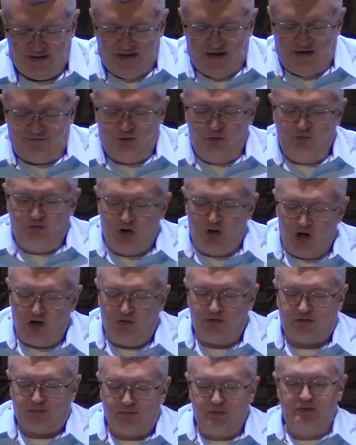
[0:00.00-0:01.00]
If you've
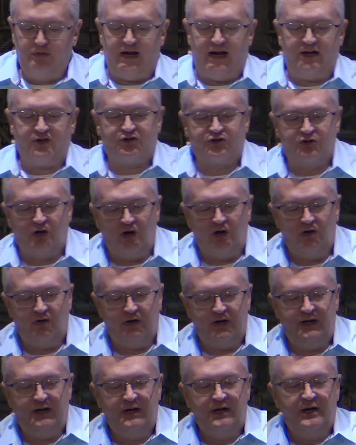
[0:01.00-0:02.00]
gone through that,
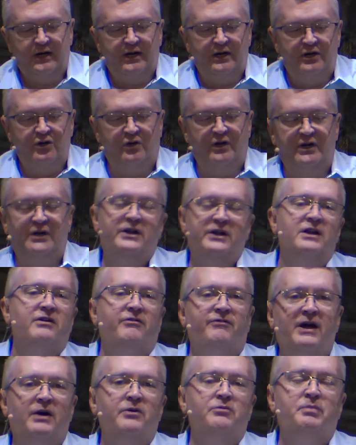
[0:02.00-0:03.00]
certainly you can
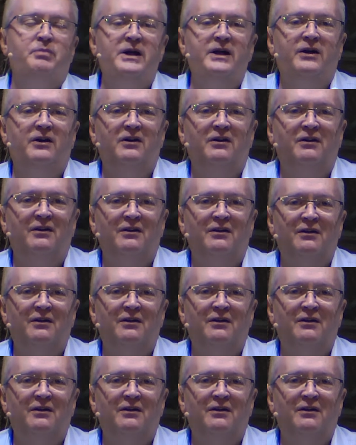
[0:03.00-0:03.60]
identify with Peter.